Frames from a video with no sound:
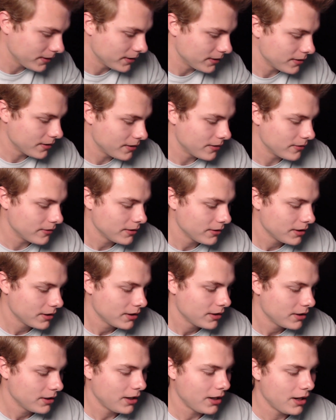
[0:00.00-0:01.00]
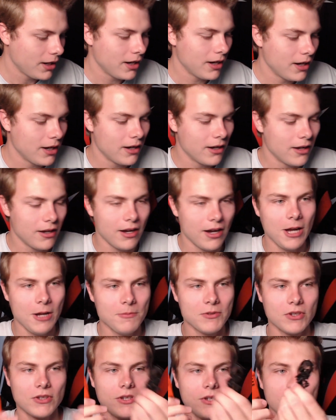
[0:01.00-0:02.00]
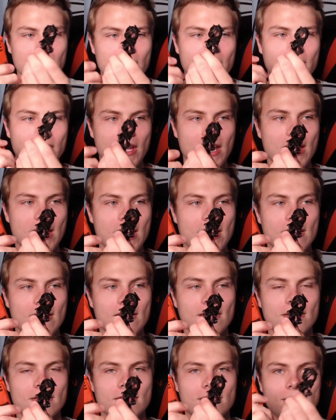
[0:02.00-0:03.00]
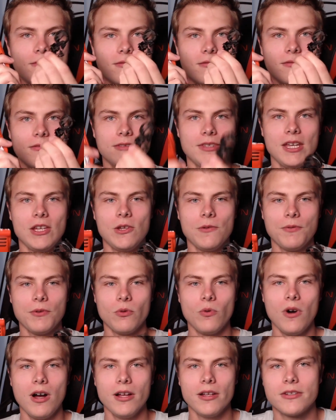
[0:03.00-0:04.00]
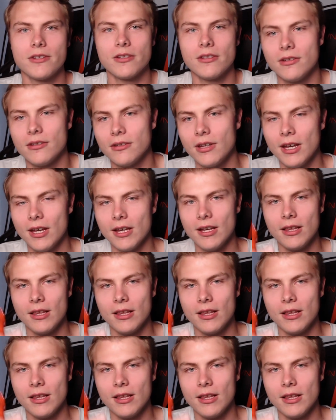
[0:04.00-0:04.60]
you know, I'm just here to say thank you for watching.